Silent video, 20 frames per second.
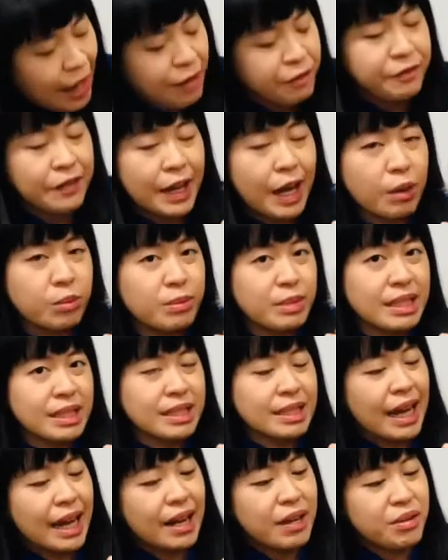I found Miss
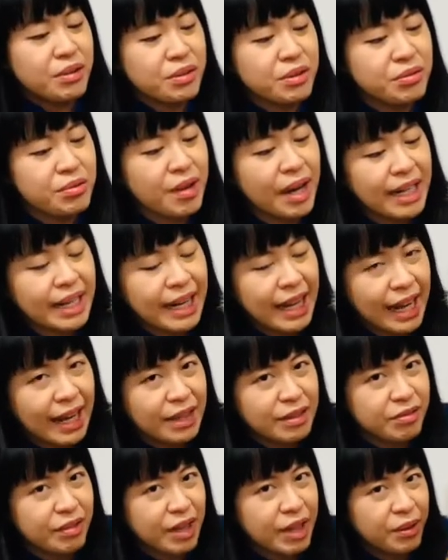Tiger's right
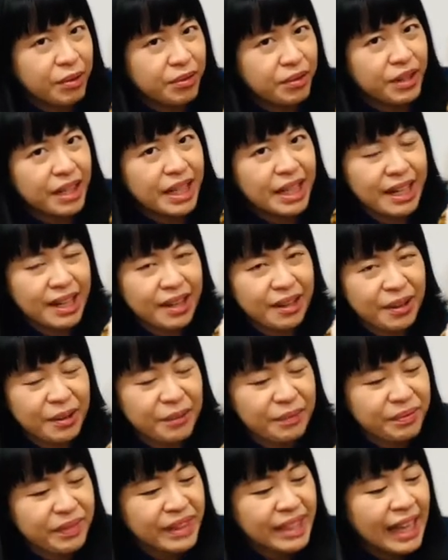hand right over
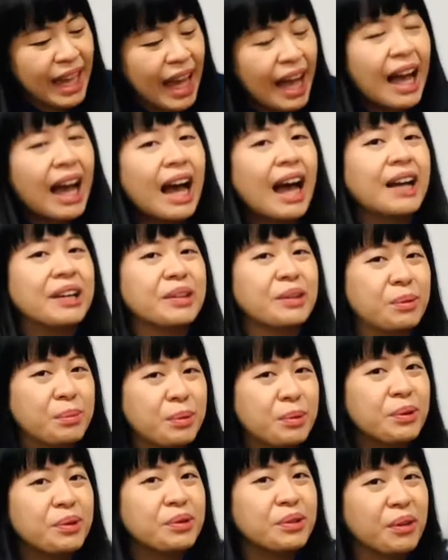here. You
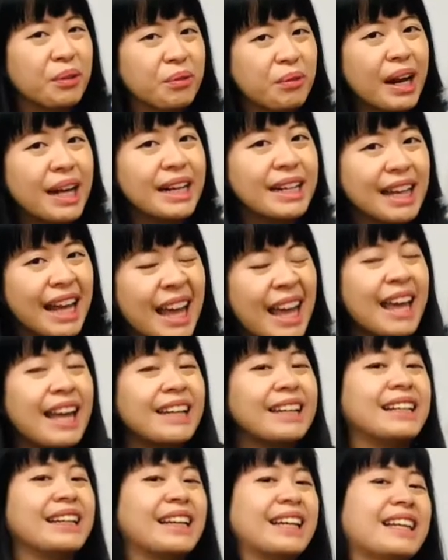put your right
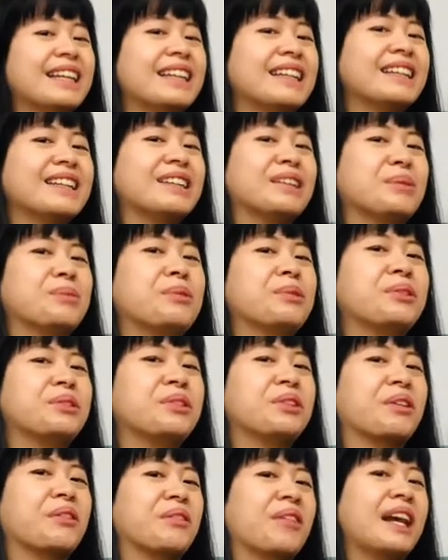hand in, you put
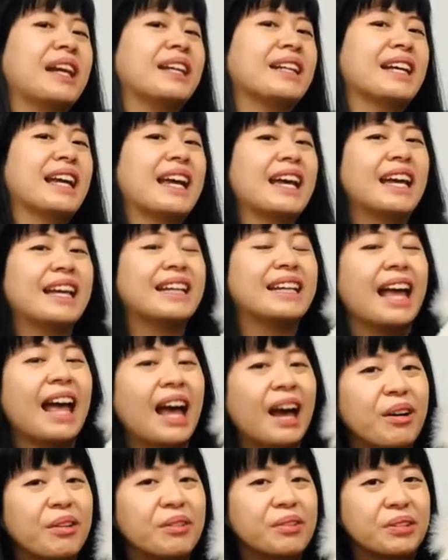your right hand
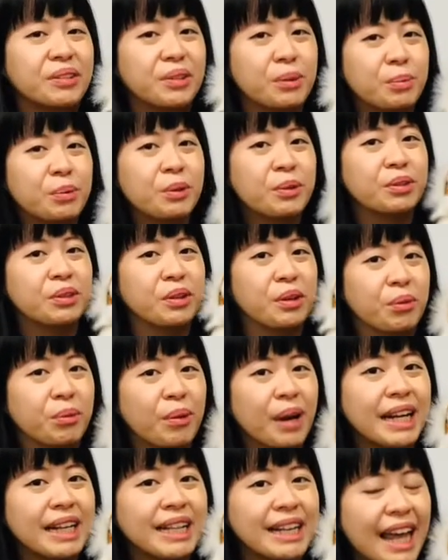out, you put your
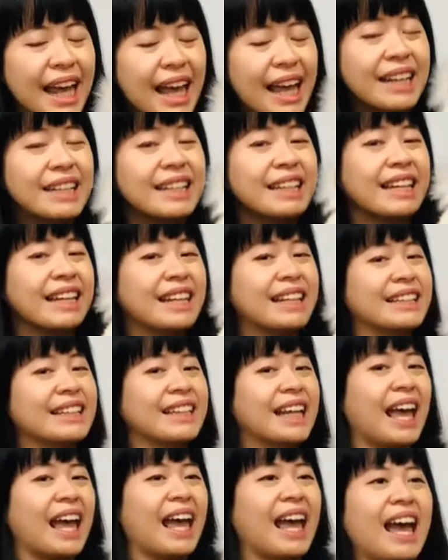right hand
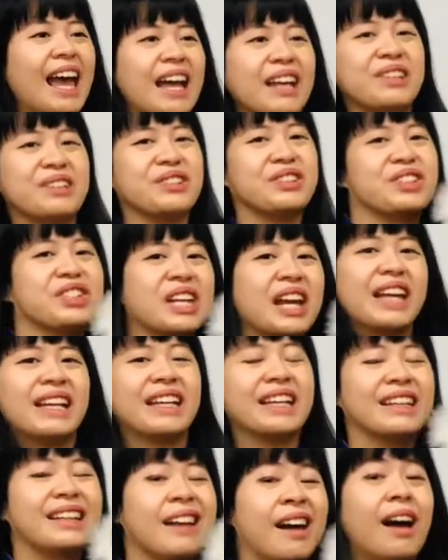in, and you shake
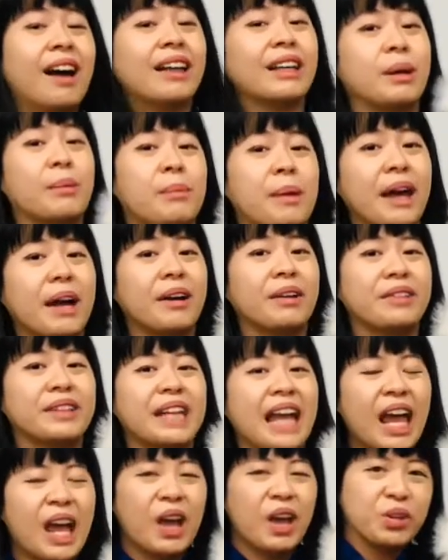it all about.
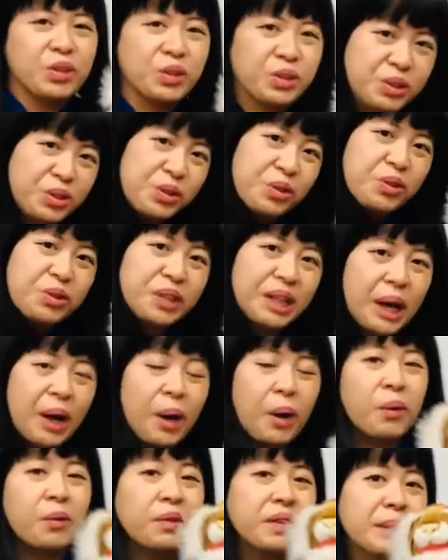You do the
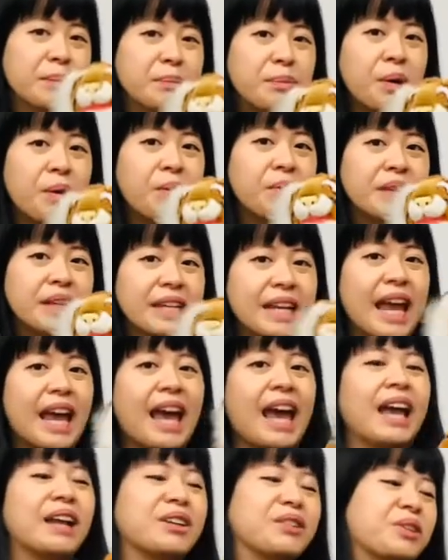hokey pokey
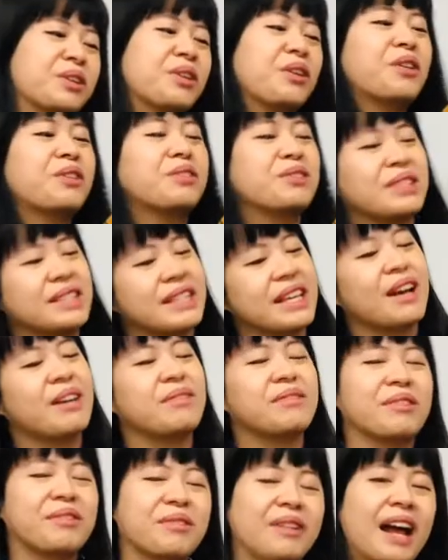and you turn
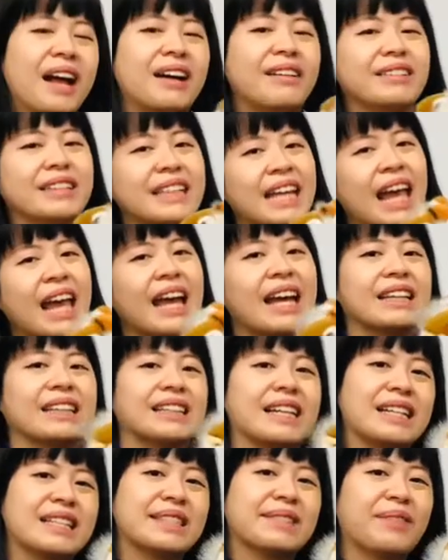yourself around.
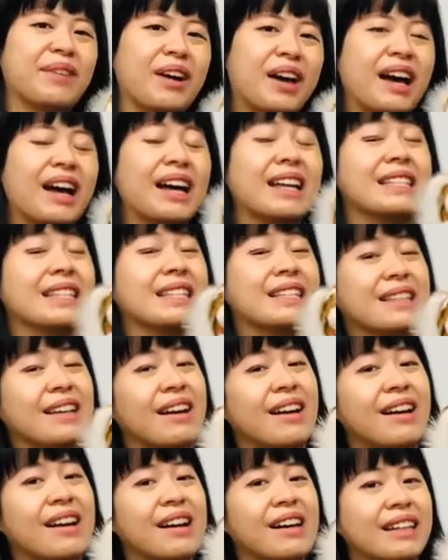That's what it's
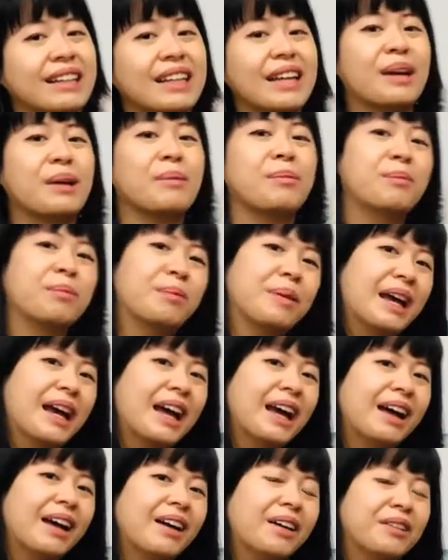all
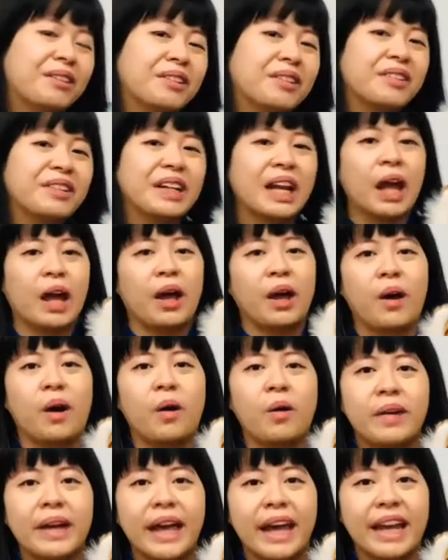about.
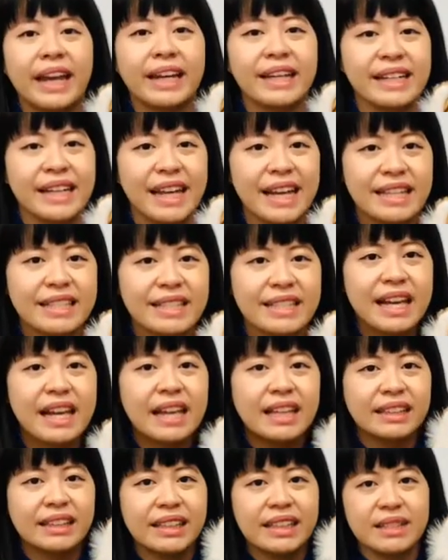Okay, next,
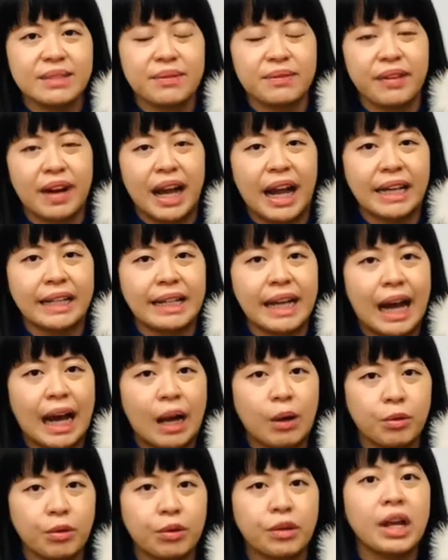let's find
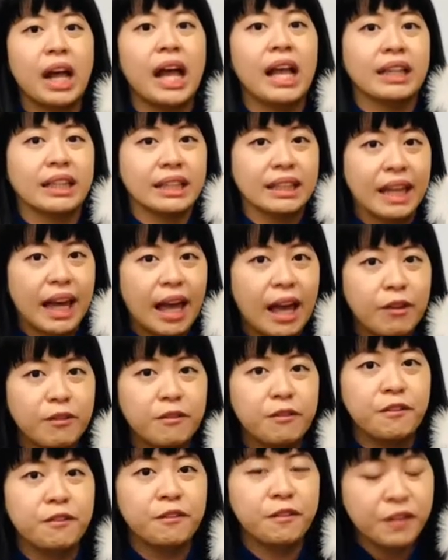our left
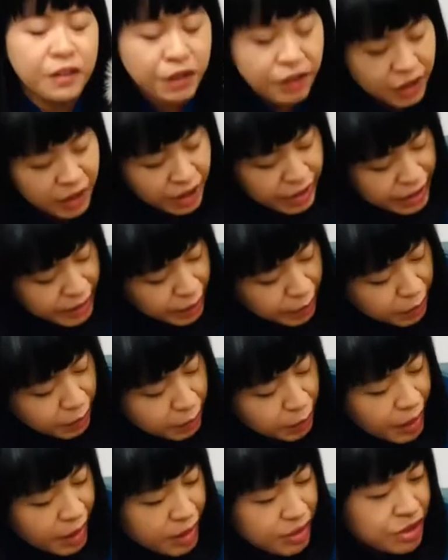foot.
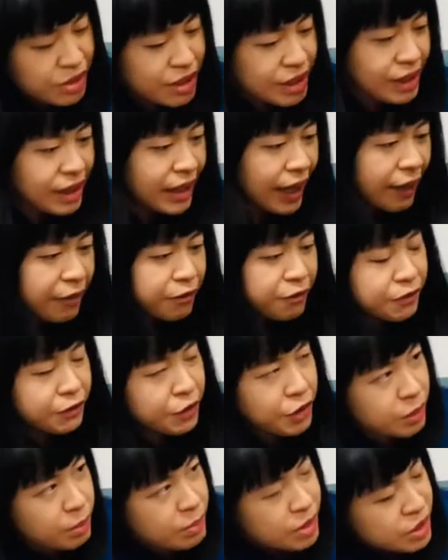Where's your left
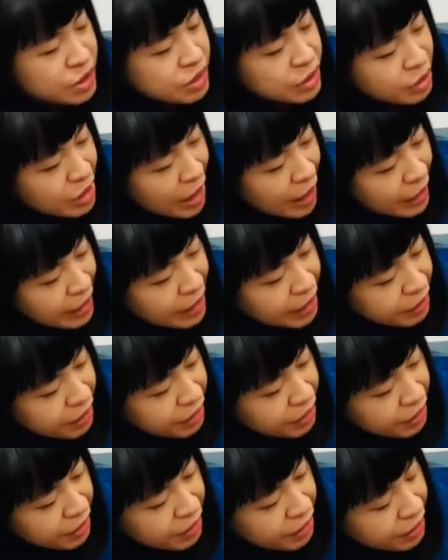foot, Miss
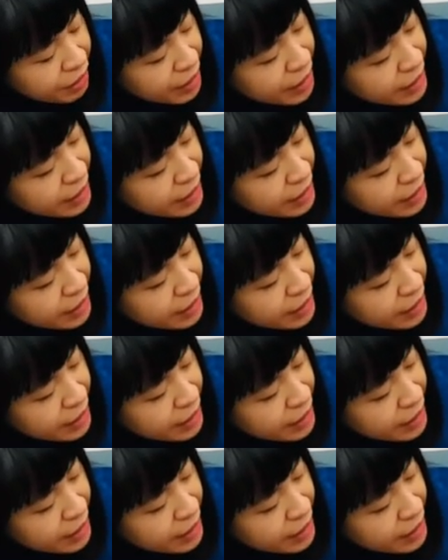Tiger?